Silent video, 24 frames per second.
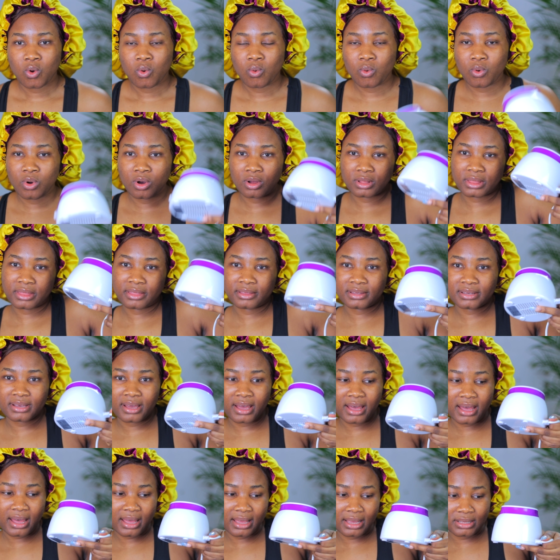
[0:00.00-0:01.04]

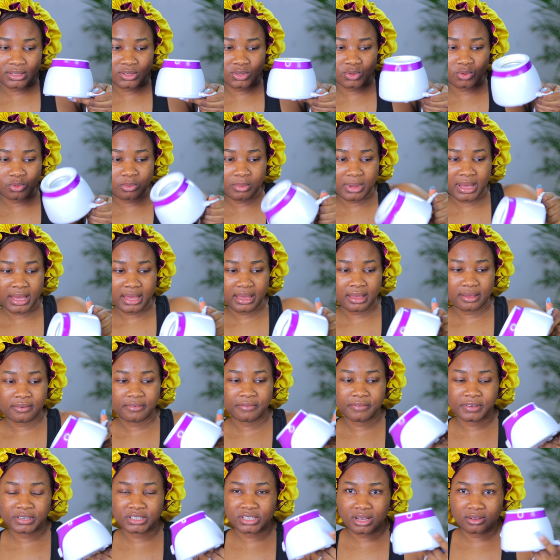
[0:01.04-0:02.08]
water into my
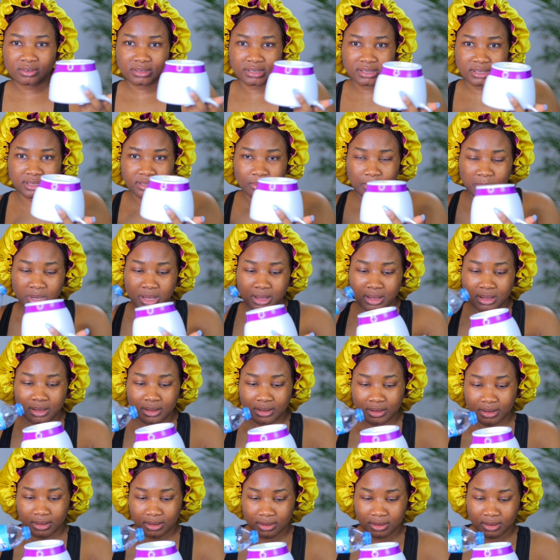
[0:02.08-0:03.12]
facial steamer.